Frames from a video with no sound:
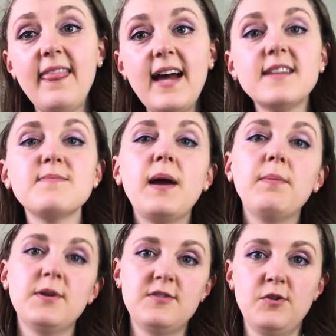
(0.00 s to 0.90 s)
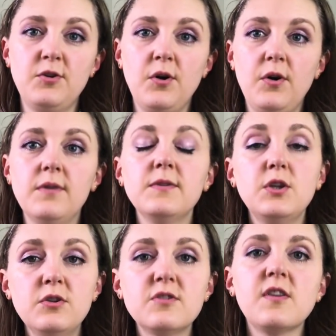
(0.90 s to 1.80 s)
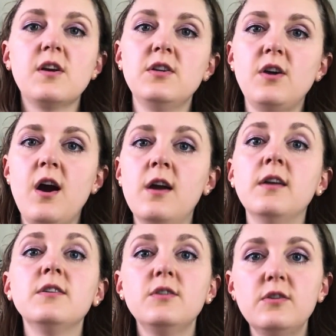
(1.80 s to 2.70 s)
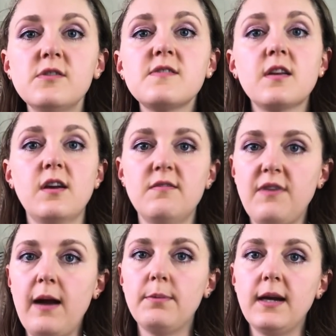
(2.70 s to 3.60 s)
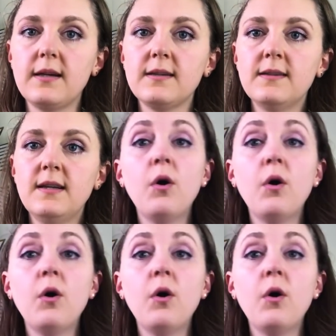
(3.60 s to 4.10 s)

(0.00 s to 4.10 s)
That is my personal goal. Use the good yarn, use the good fabric.